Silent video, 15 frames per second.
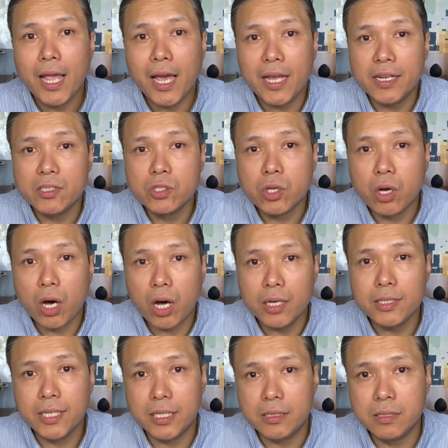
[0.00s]
and its
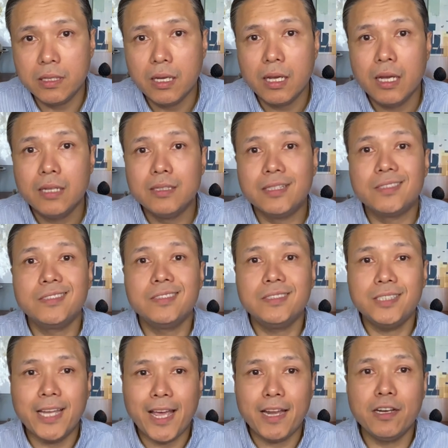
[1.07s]
contents the
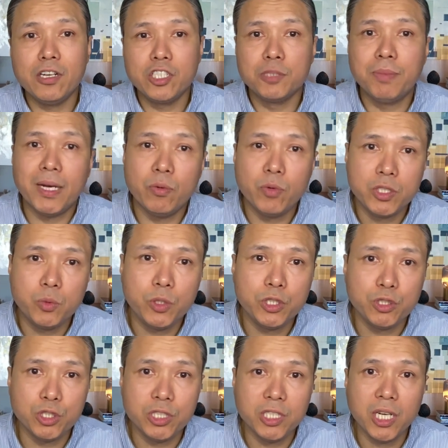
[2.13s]
standards by which we
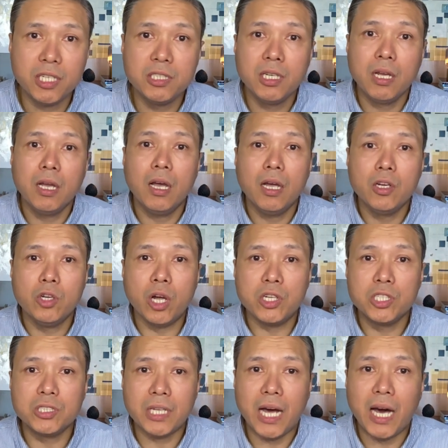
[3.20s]
should judge not
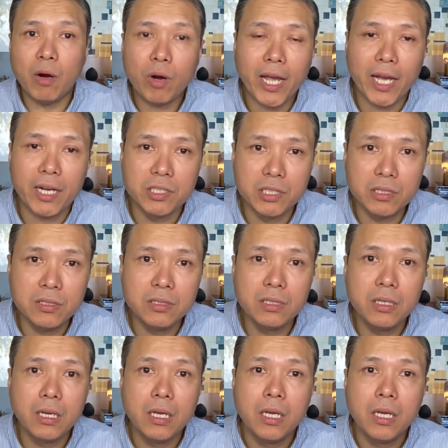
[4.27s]
just our actions,